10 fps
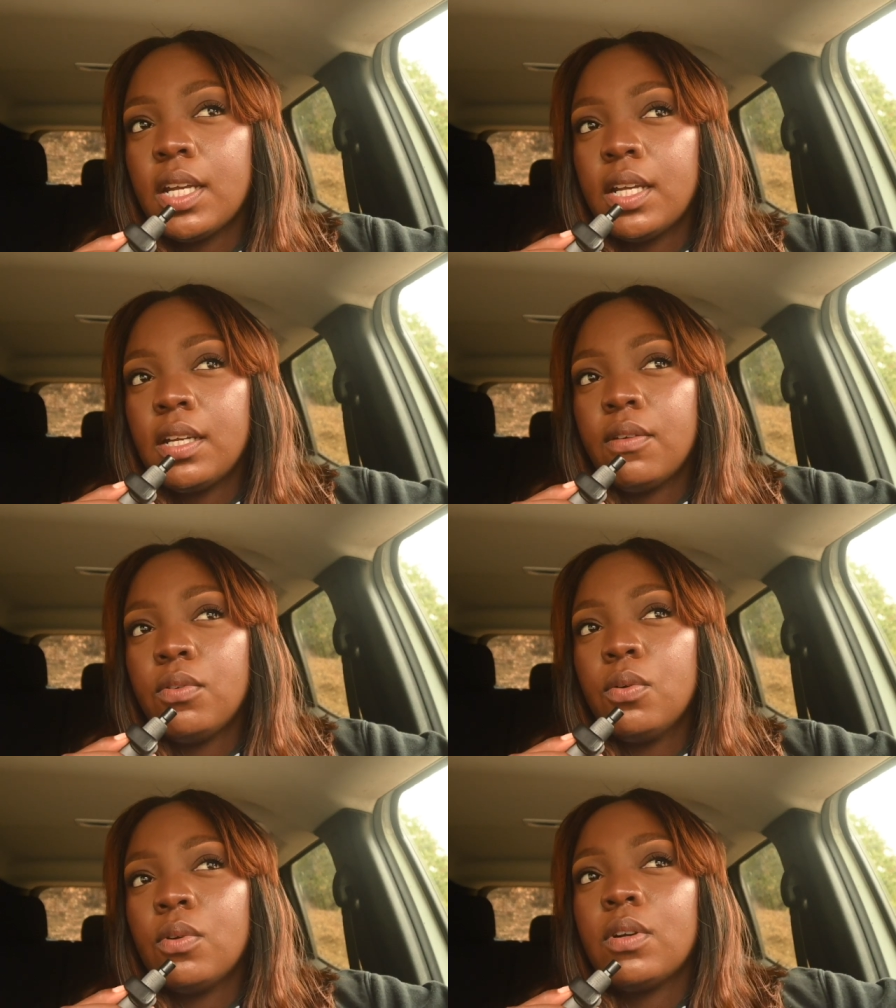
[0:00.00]
And
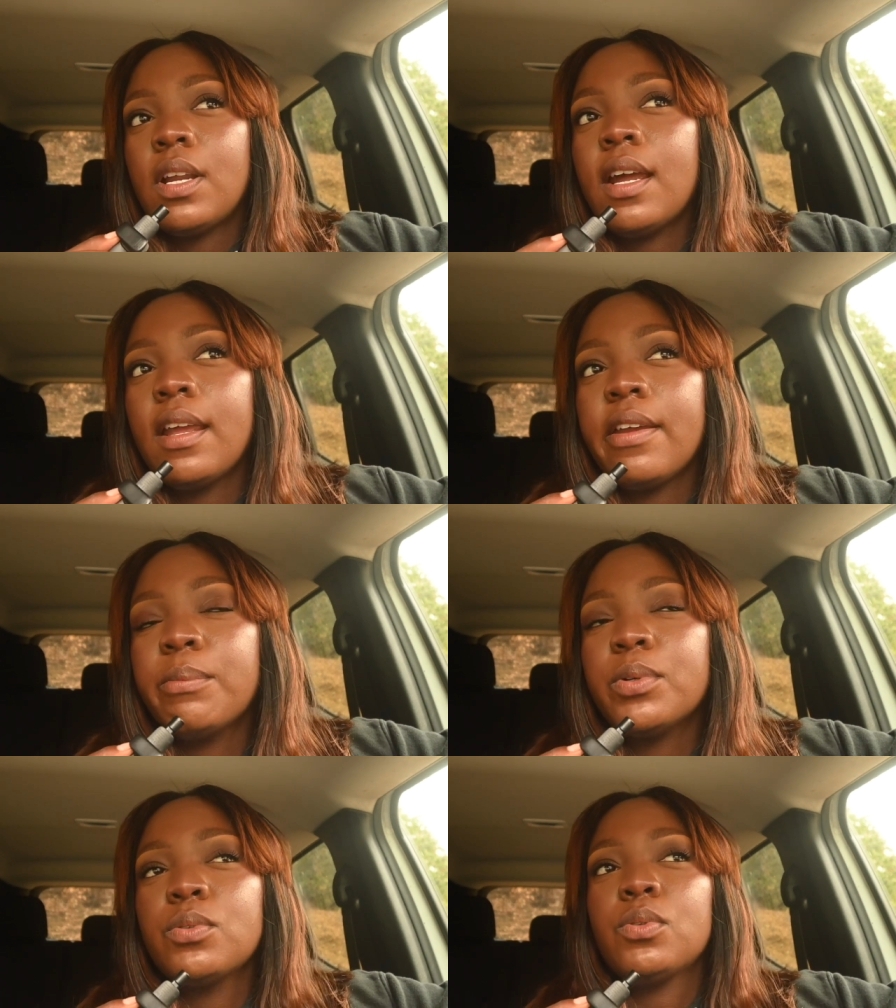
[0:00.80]
if you are not
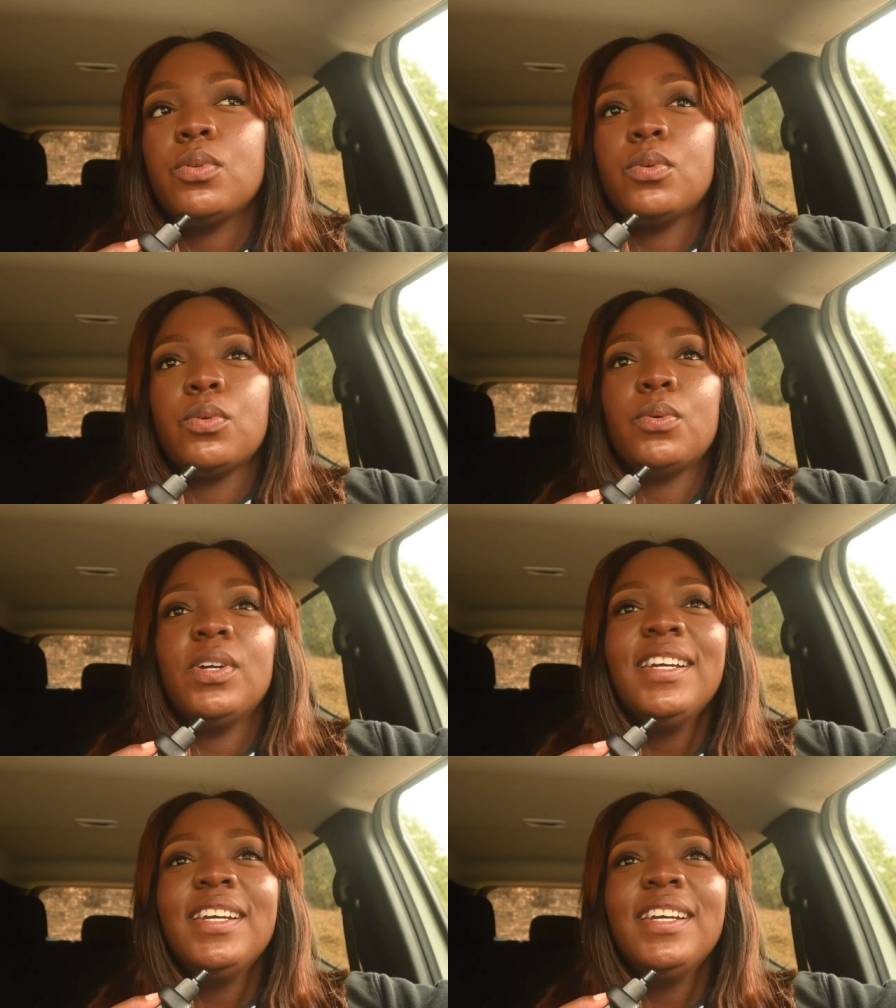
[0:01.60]
able to